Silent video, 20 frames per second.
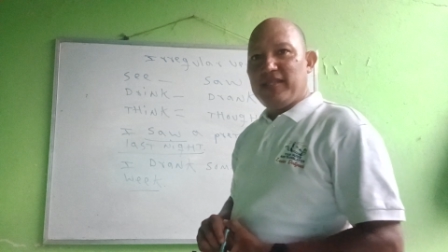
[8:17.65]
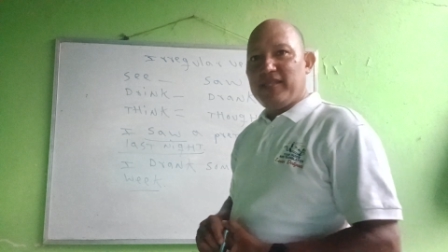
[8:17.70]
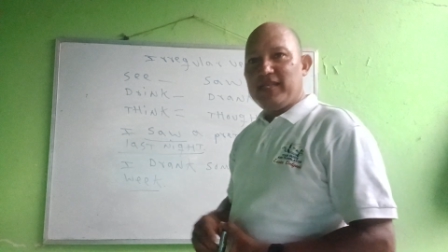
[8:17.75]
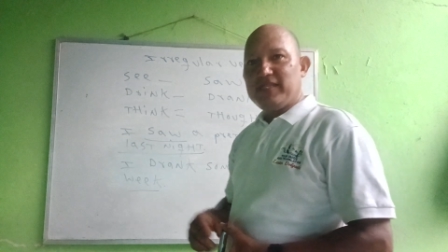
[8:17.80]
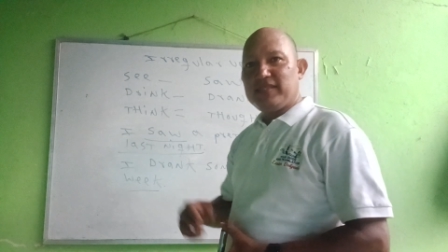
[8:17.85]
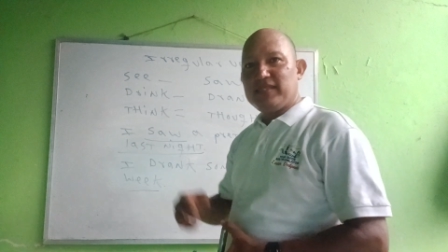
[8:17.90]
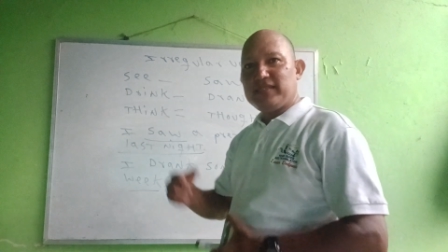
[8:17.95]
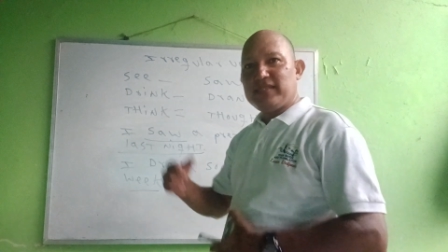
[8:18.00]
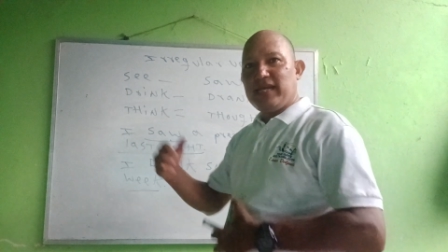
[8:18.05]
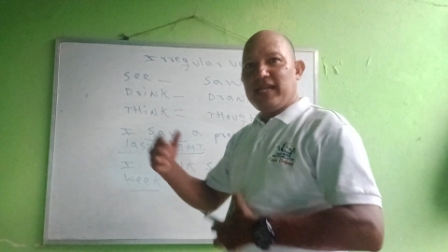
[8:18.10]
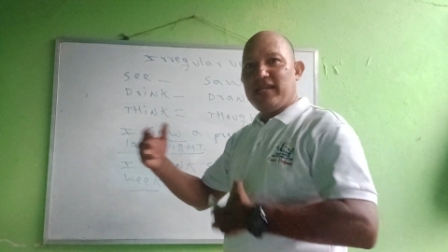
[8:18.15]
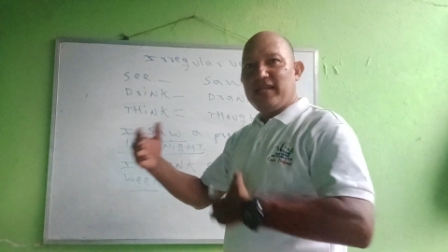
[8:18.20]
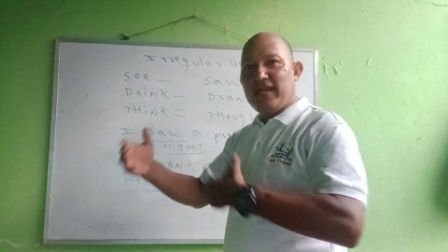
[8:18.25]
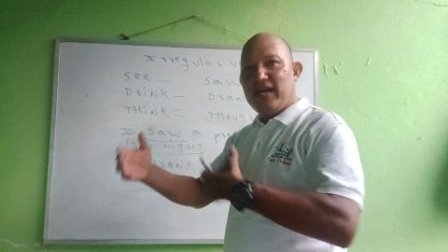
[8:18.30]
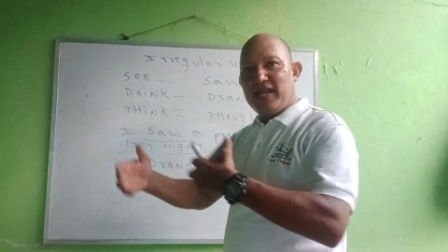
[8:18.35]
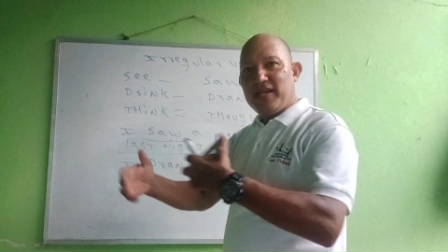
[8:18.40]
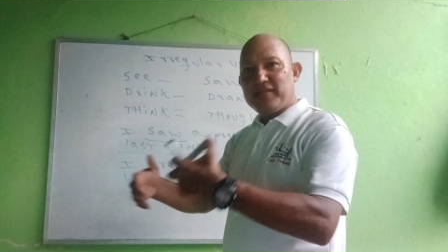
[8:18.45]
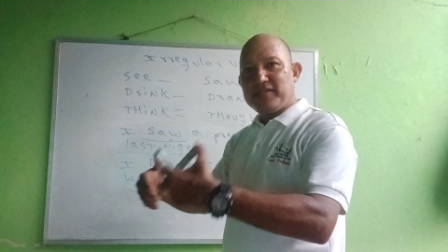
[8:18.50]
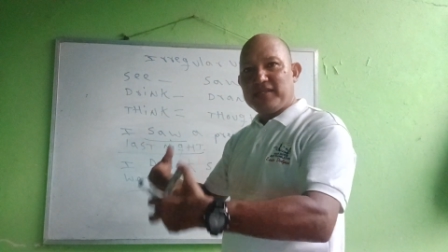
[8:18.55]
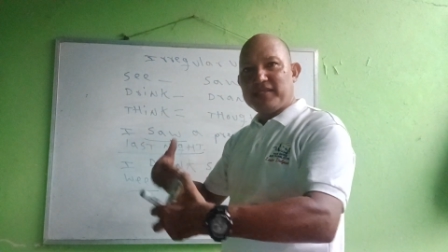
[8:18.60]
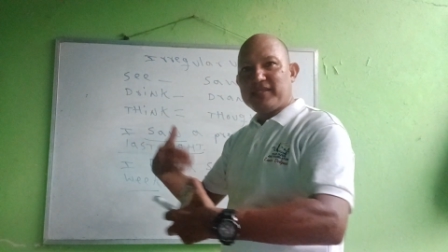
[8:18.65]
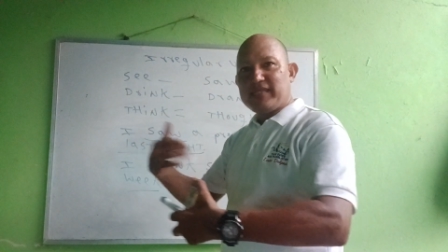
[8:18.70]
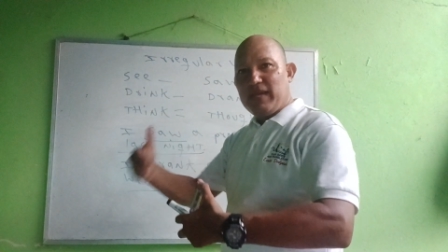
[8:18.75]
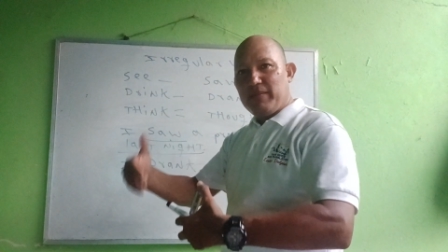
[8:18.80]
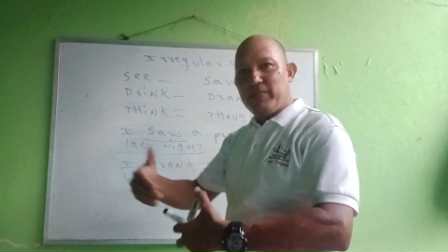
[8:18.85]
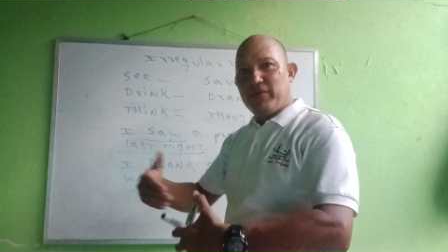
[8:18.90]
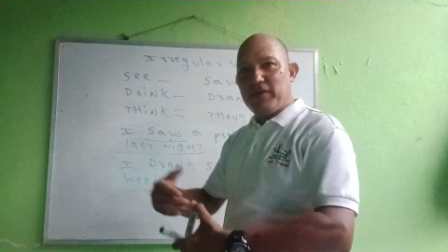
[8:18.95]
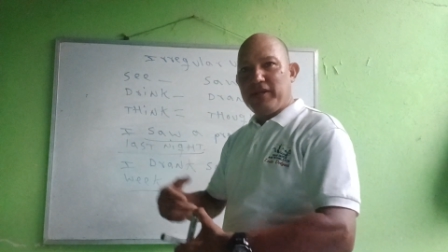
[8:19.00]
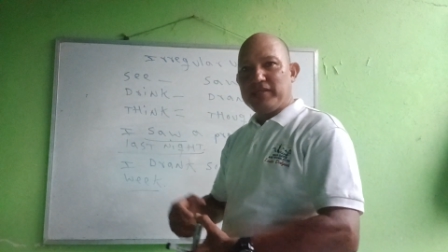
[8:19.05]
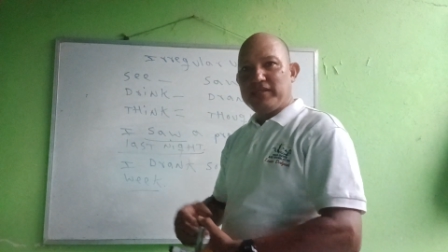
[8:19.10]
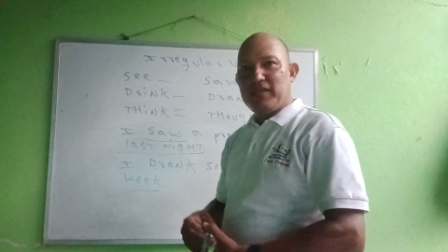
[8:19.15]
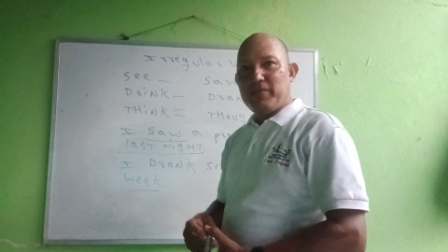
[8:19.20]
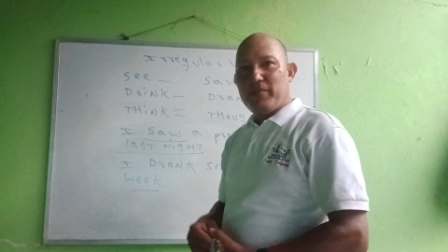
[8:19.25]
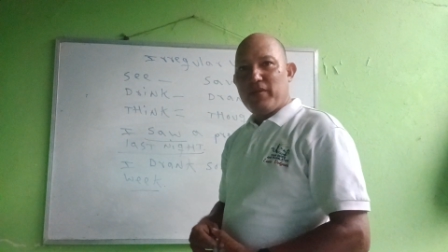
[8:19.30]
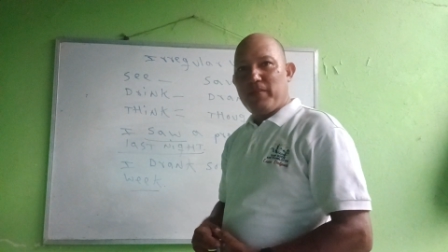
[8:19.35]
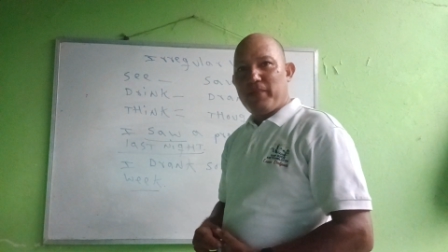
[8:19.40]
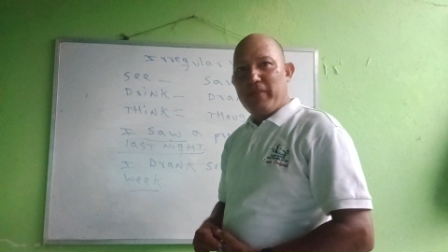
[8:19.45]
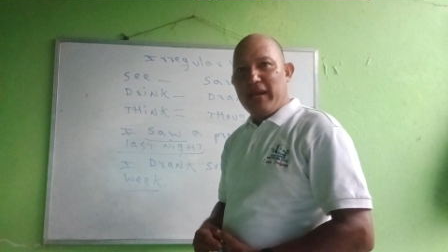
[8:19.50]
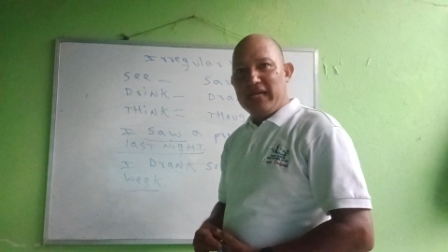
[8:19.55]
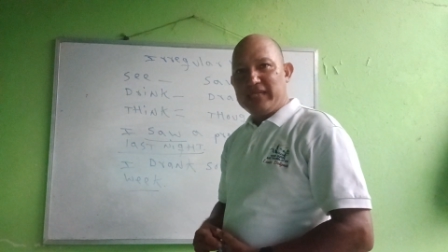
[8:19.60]
This is another example in
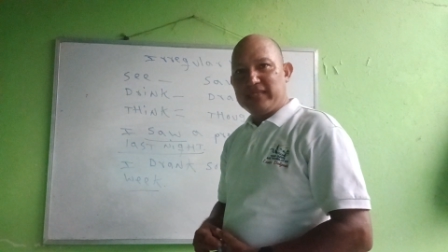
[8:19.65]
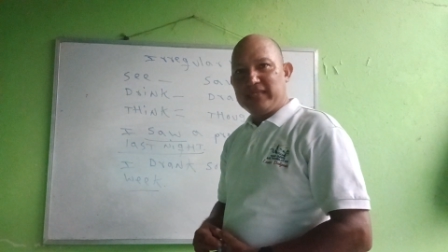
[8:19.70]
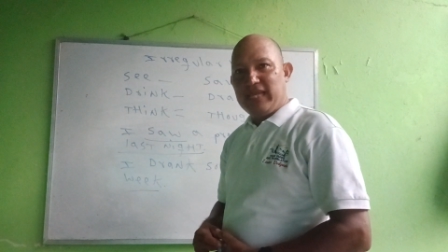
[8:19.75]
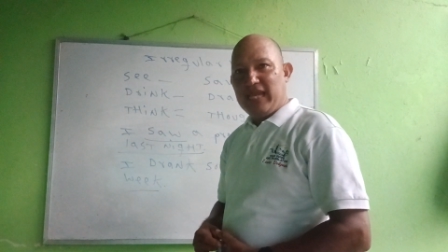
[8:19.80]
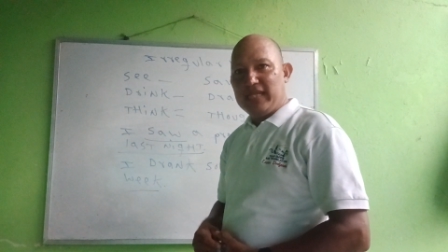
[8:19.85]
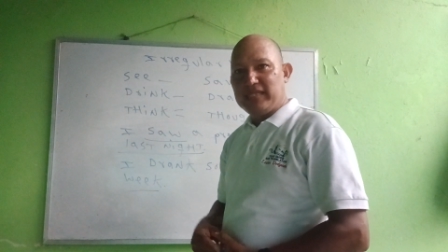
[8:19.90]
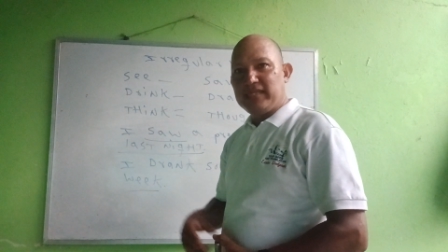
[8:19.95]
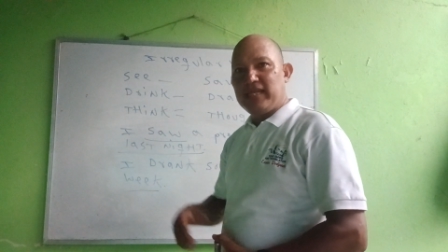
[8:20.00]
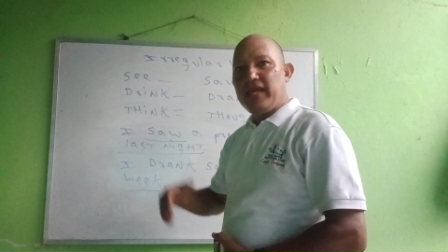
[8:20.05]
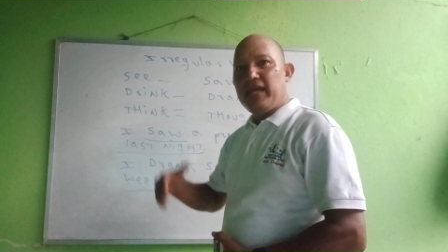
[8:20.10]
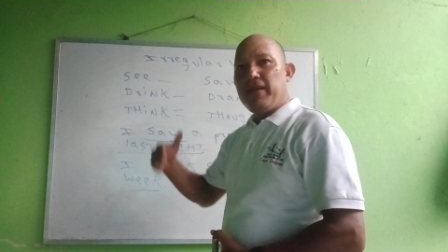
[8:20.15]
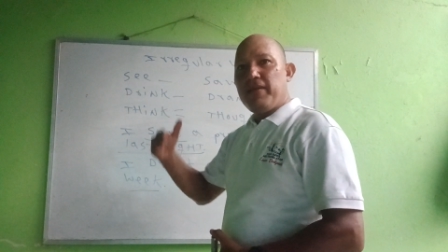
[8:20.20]
simple past tense